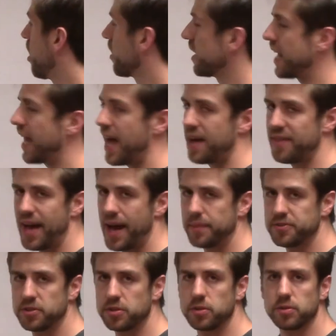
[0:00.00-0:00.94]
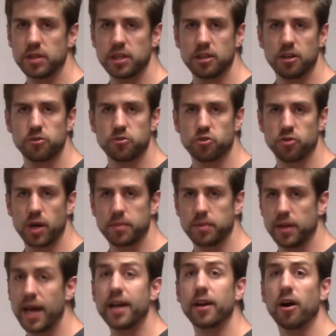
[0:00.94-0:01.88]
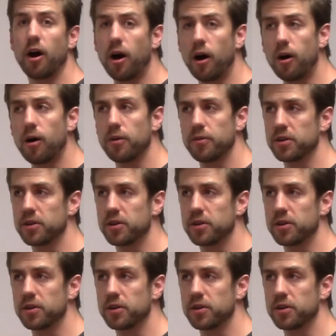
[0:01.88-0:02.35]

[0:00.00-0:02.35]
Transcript: going to have absolutely no trouble at all.